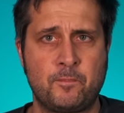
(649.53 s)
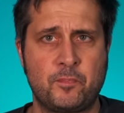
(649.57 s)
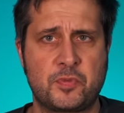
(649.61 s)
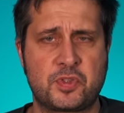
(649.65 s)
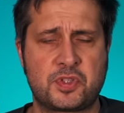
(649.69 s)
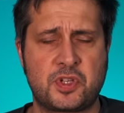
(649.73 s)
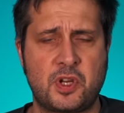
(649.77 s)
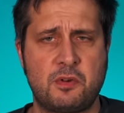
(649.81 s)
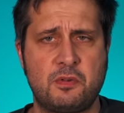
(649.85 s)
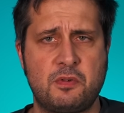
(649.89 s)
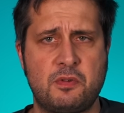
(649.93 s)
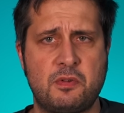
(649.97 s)

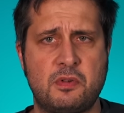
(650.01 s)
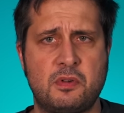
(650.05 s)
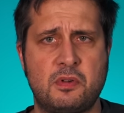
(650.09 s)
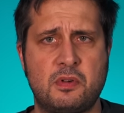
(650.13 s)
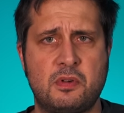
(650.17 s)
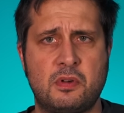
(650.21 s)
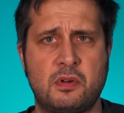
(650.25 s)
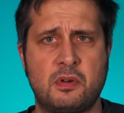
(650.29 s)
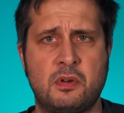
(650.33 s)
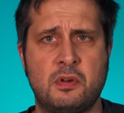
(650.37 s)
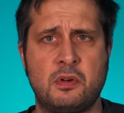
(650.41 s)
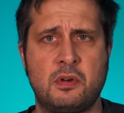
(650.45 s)
So,
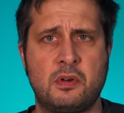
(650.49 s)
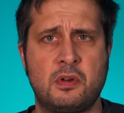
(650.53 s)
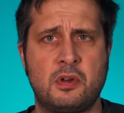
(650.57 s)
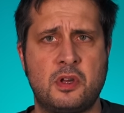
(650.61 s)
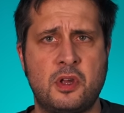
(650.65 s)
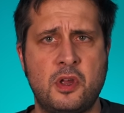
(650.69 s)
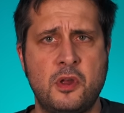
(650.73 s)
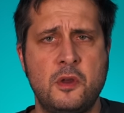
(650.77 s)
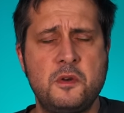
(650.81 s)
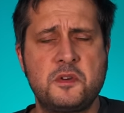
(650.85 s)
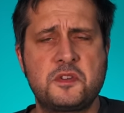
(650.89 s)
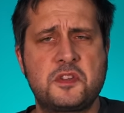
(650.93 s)

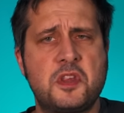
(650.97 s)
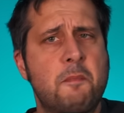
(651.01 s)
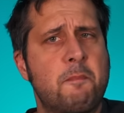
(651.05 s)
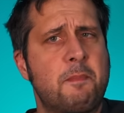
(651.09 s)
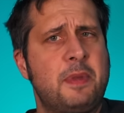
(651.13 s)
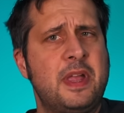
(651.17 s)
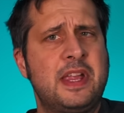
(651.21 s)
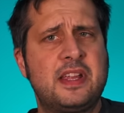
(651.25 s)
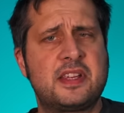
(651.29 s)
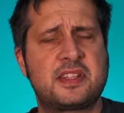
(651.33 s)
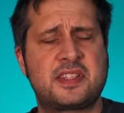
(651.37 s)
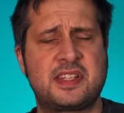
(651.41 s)
who's the
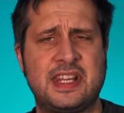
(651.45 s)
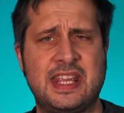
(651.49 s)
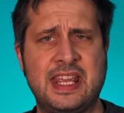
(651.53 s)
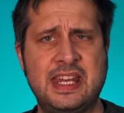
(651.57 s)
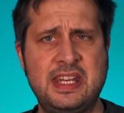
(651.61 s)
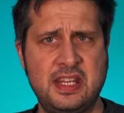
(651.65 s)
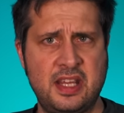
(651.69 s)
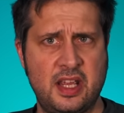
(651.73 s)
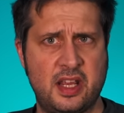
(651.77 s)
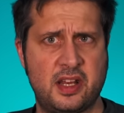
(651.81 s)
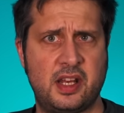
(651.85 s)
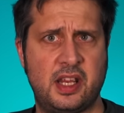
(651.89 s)
biggest
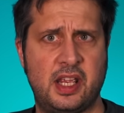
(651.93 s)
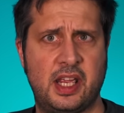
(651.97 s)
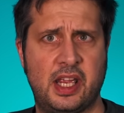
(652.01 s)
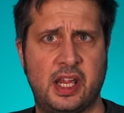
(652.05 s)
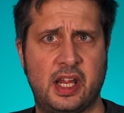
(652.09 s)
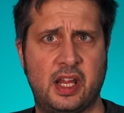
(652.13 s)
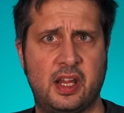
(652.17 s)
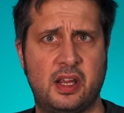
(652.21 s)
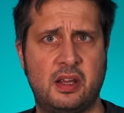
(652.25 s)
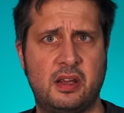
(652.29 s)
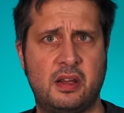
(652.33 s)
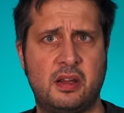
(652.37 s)
idiot here?